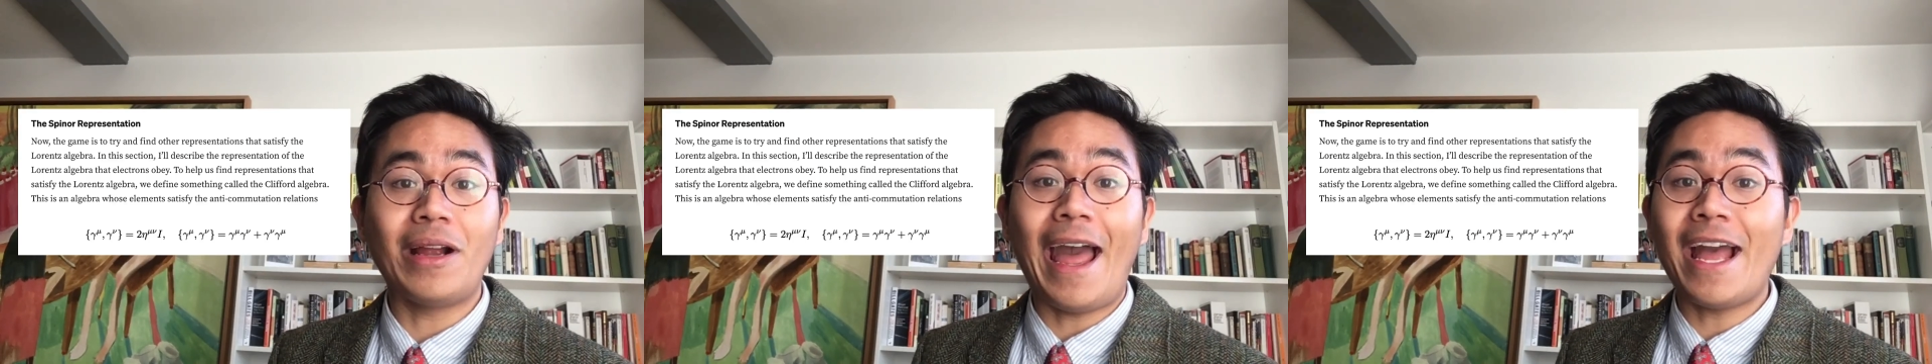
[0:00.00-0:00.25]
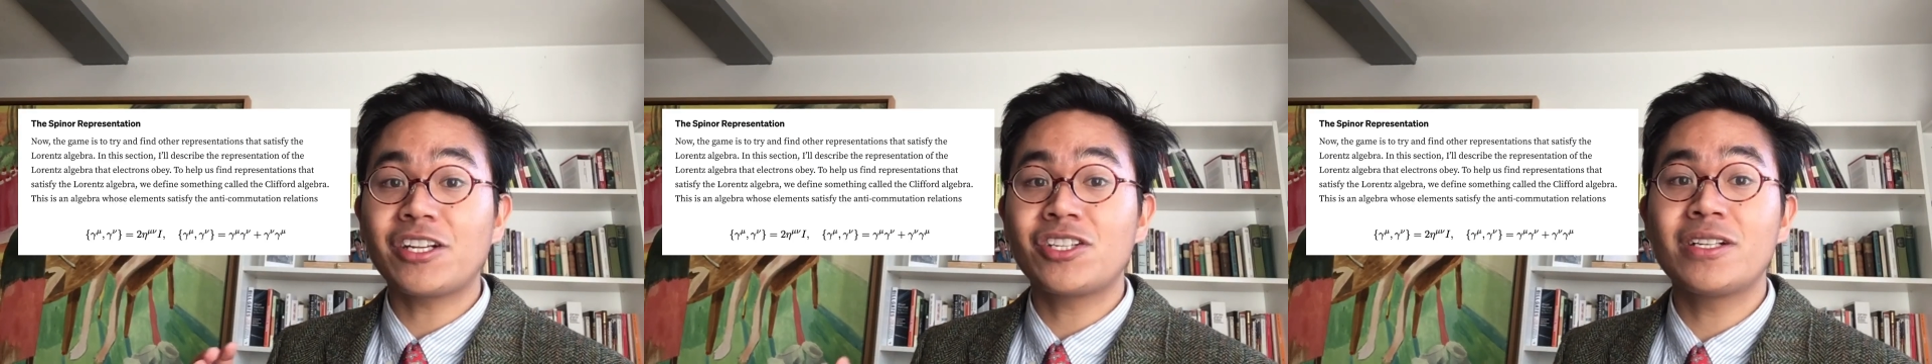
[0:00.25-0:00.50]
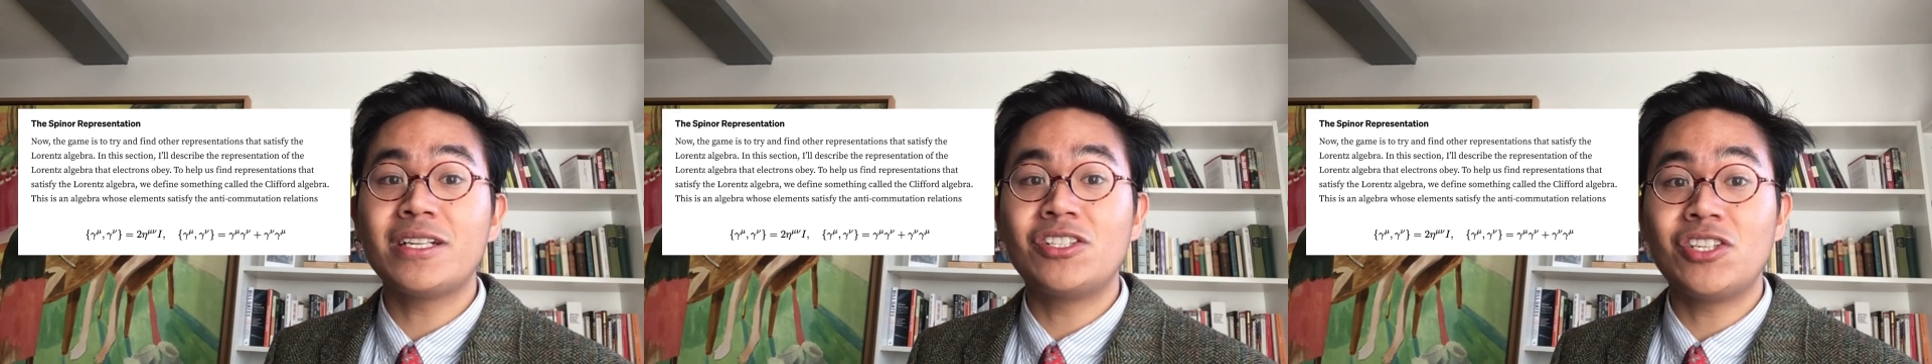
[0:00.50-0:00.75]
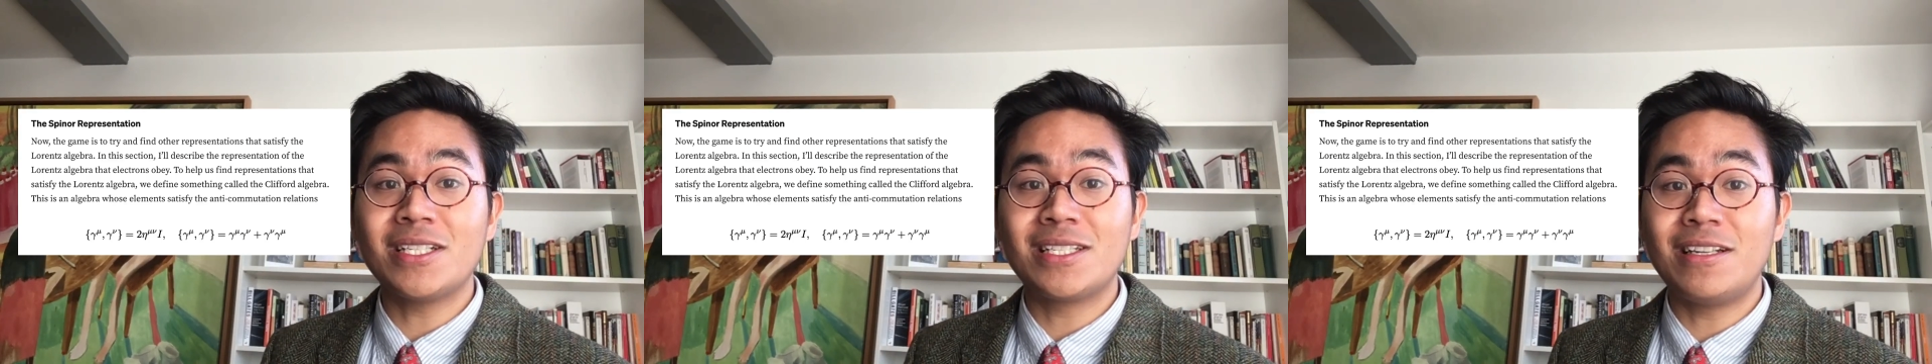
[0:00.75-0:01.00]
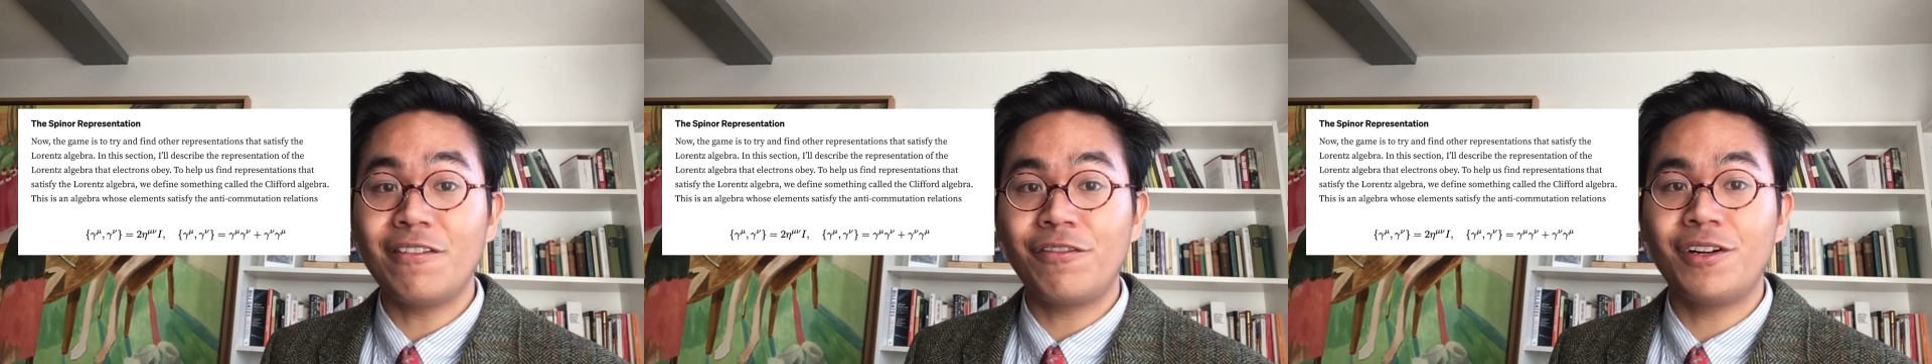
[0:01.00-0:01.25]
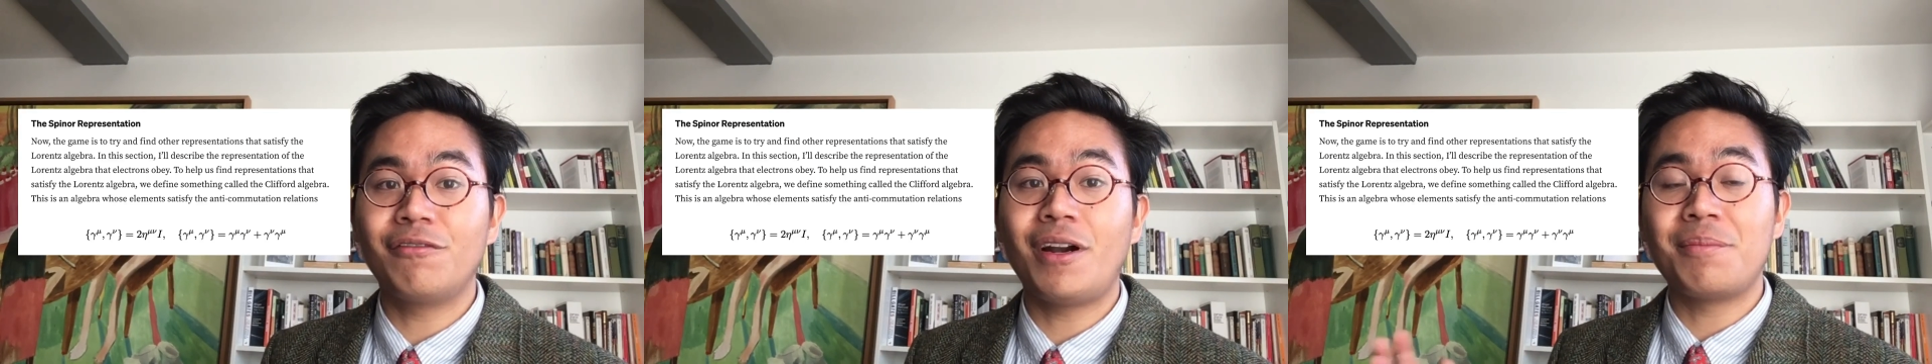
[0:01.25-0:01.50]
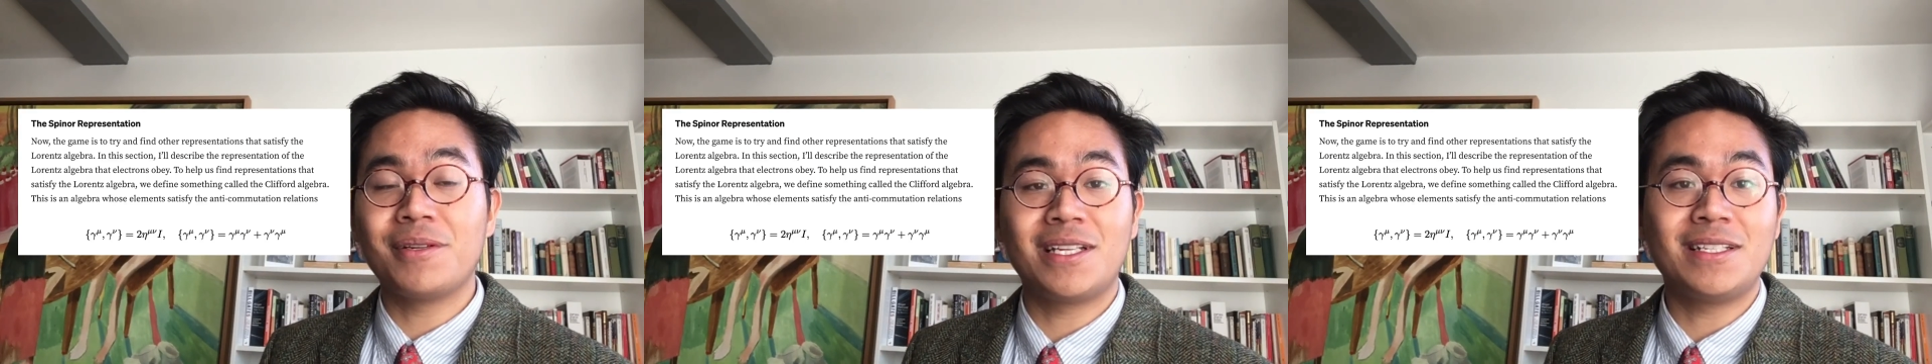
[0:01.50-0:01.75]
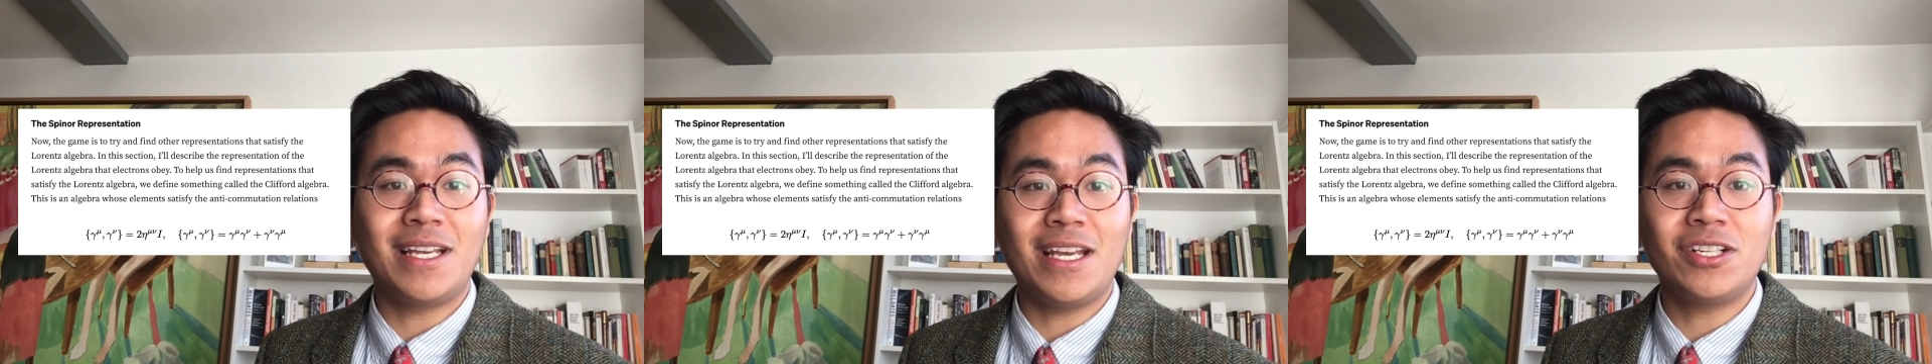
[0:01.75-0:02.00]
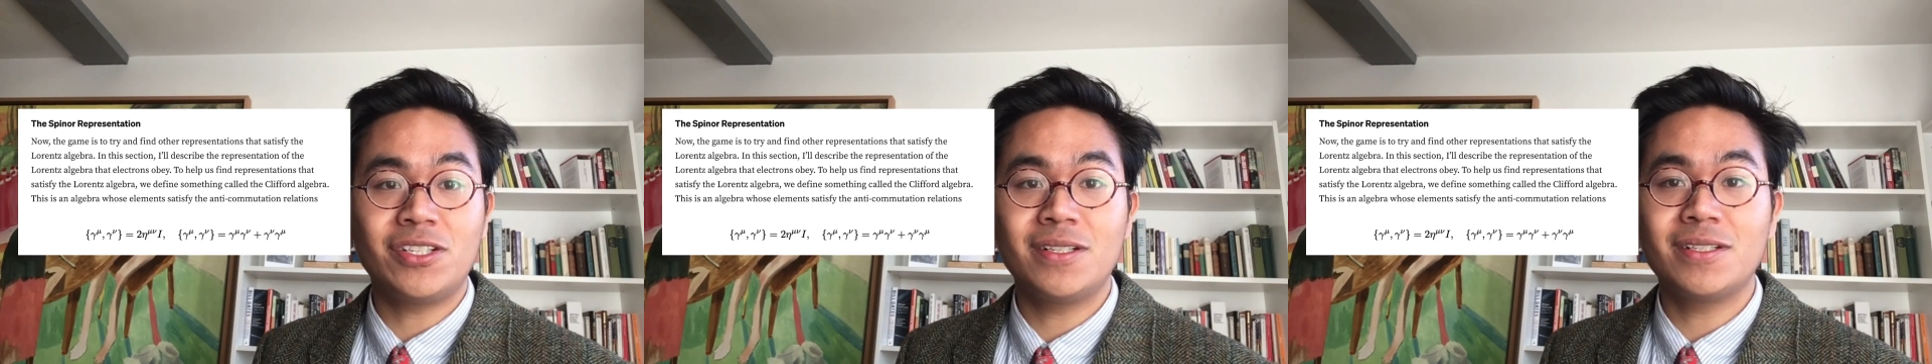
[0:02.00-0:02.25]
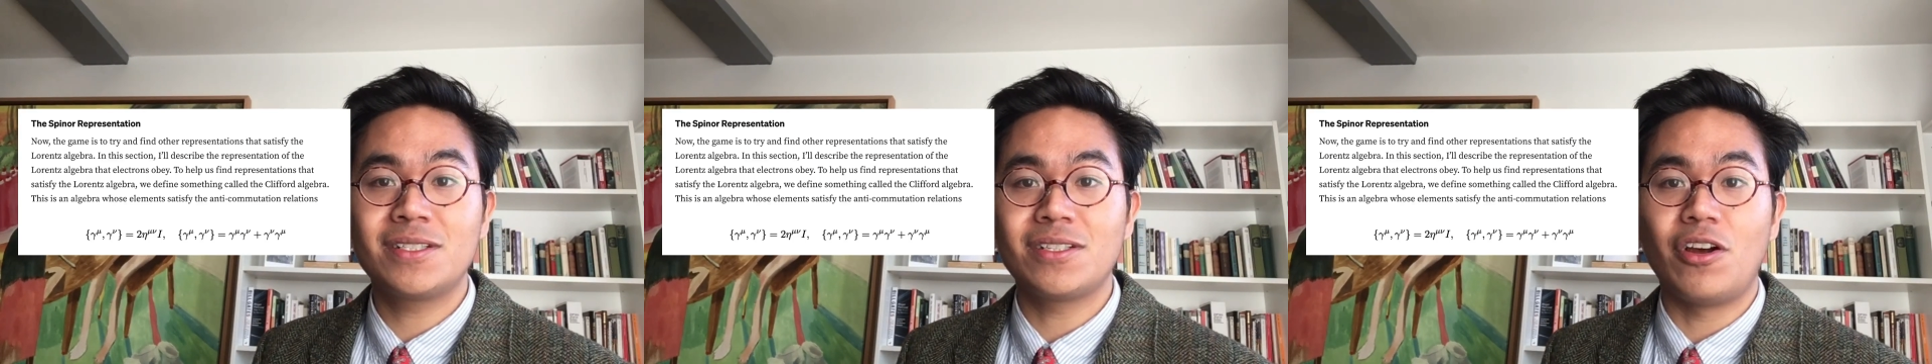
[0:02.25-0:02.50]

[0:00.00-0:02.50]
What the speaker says: actually just different representations